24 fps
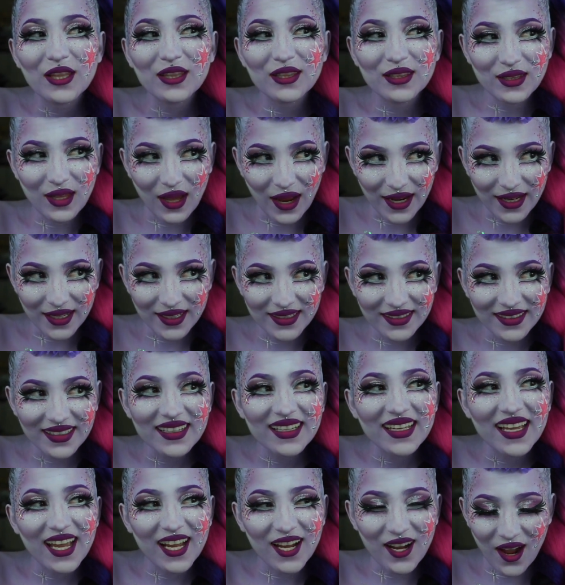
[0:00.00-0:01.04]
like,
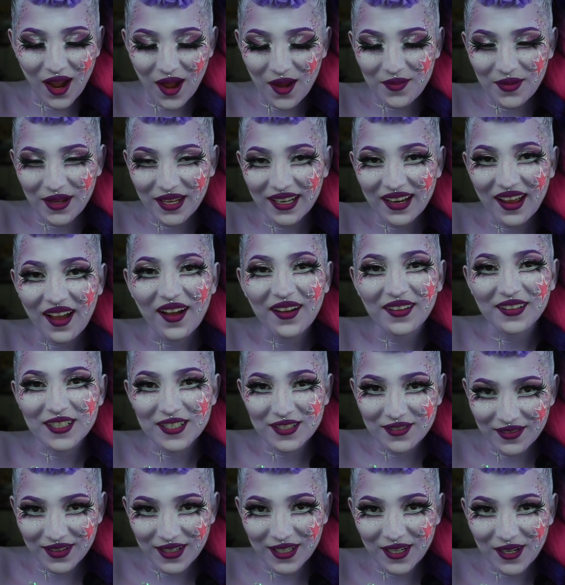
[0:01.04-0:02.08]
and comment on
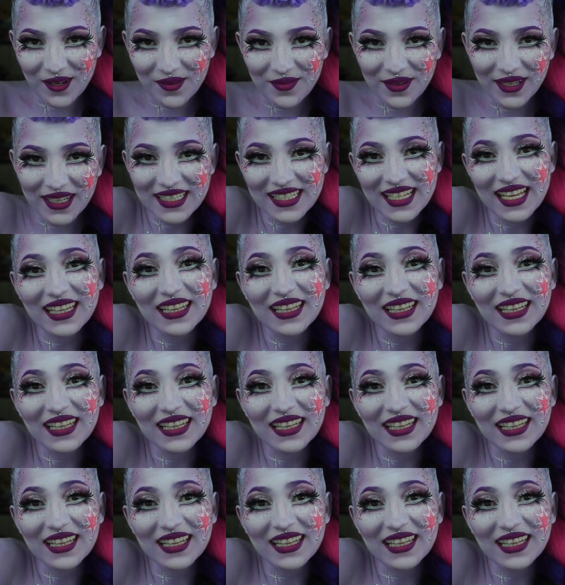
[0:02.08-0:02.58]
this video because